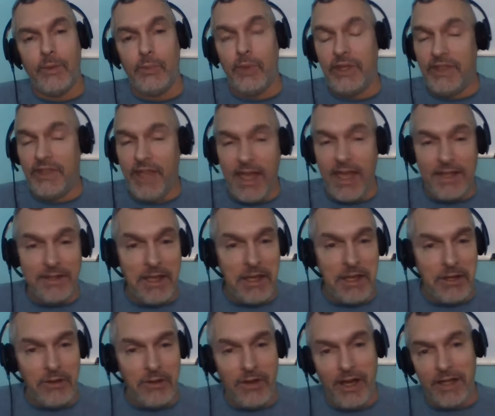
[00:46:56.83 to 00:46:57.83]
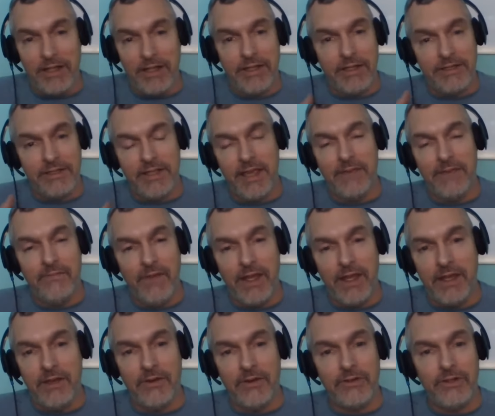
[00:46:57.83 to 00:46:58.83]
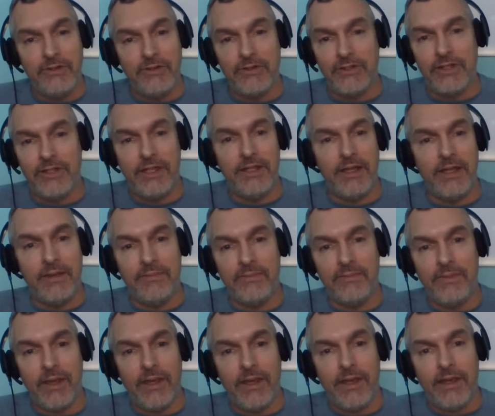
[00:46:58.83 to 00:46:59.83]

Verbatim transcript: But then later on in the same video, you'll see them